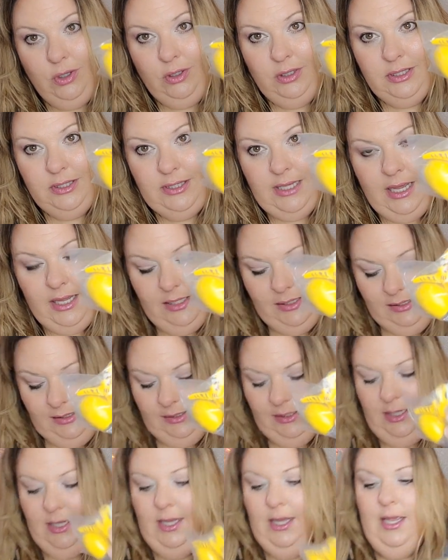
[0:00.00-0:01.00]
World
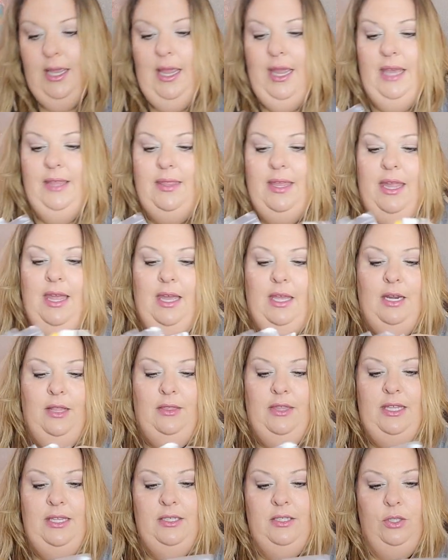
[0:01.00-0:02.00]
sets, and they
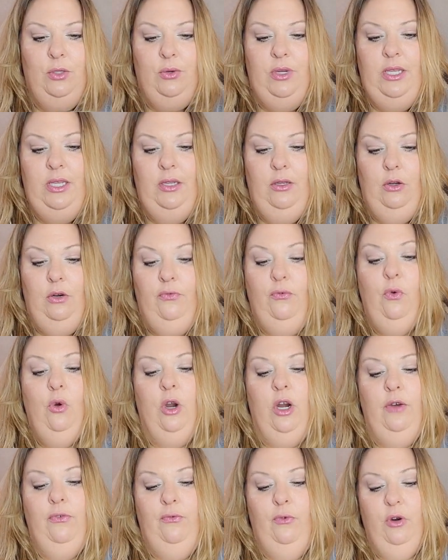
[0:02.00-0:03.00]
had these
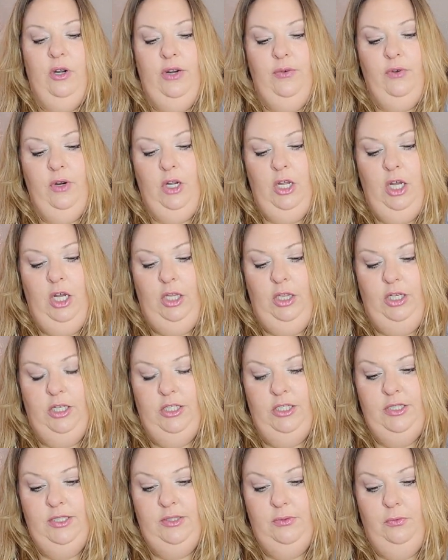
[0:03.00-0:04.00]
four different
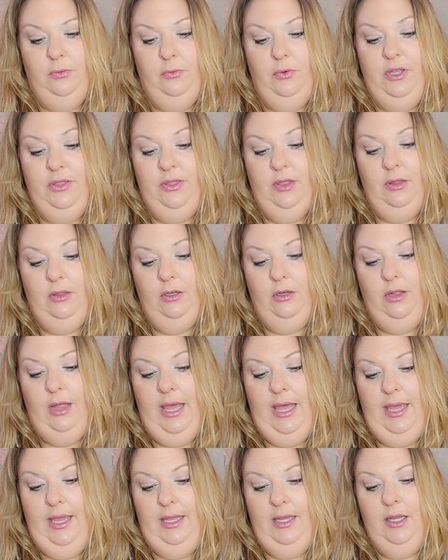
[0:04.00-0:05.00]
colors with the little
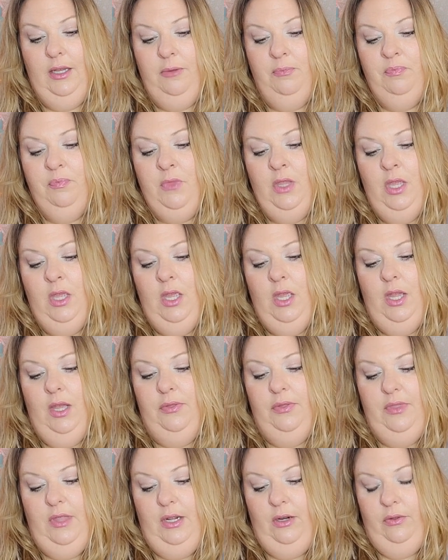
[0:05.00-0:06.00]
egg.
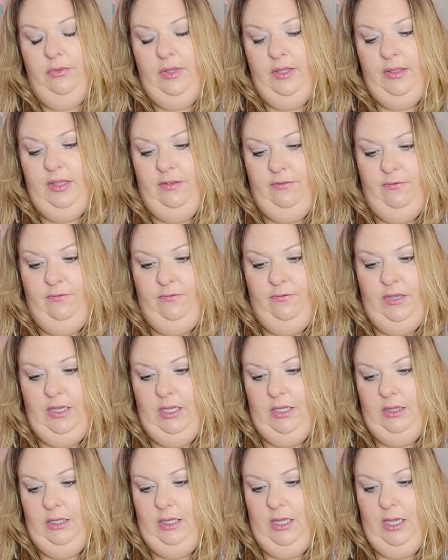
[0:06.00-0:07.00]
I don't think they
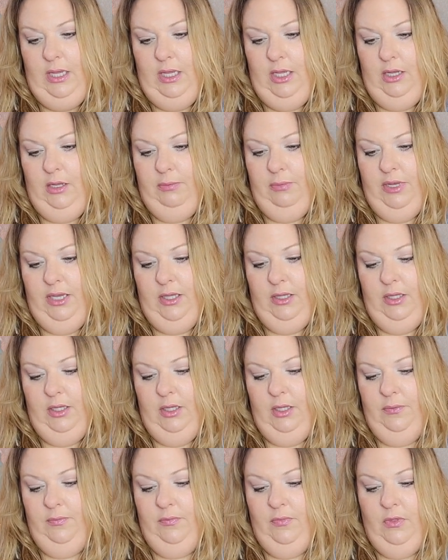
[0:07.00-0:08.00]
fit in the egg,
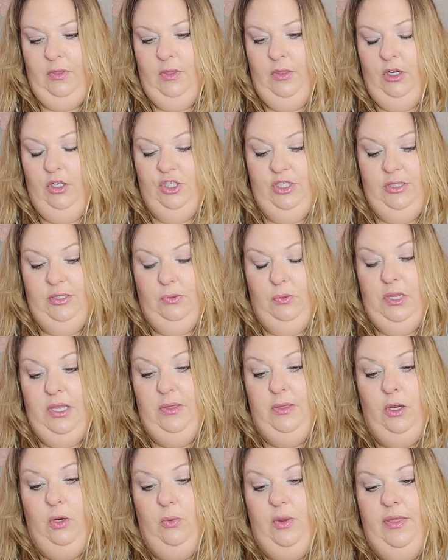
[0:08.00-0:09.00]
but they're just
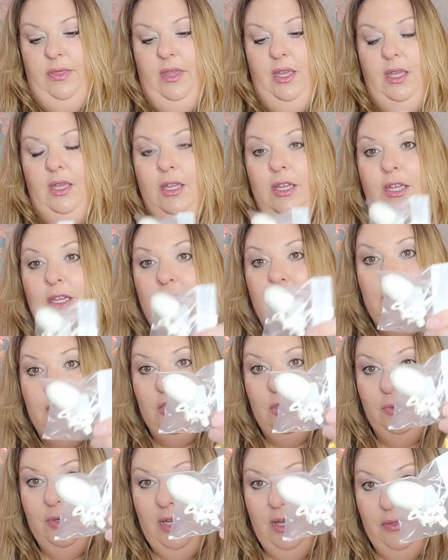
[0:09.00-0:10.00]
in there with it.
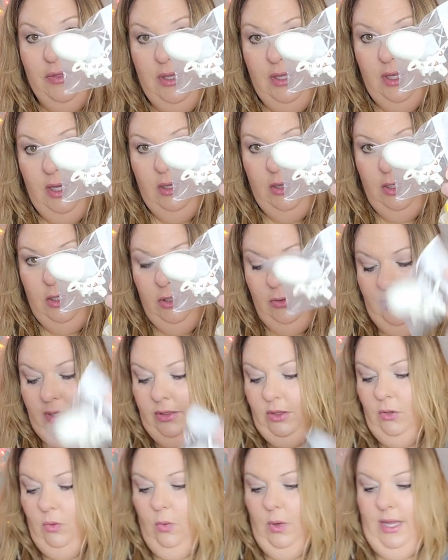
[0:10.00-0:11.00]
So we got the yellow
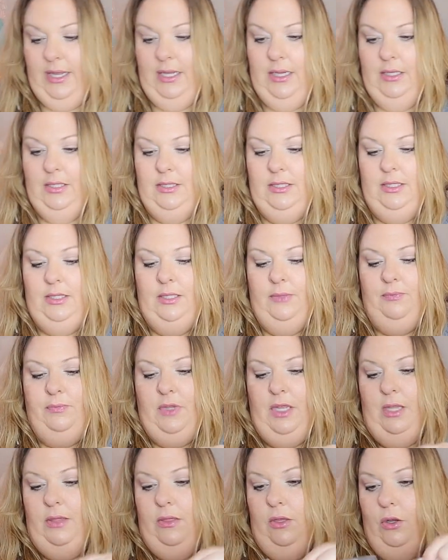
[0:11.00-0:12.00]
and the white
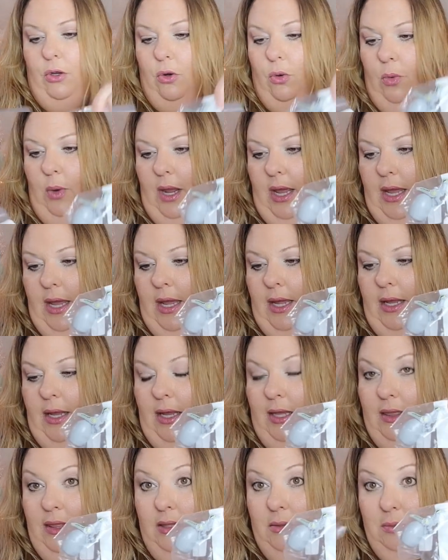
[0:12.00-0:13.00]
and the gray
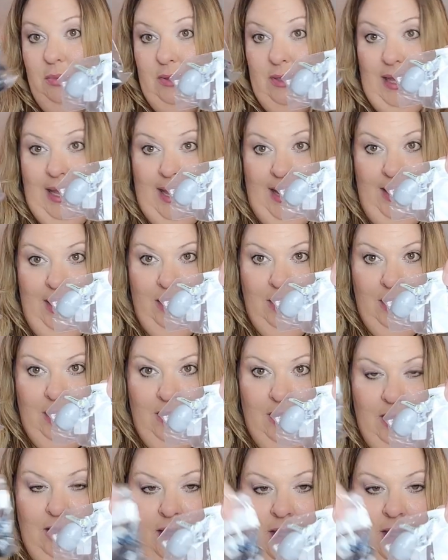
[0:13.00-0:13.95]
and the black.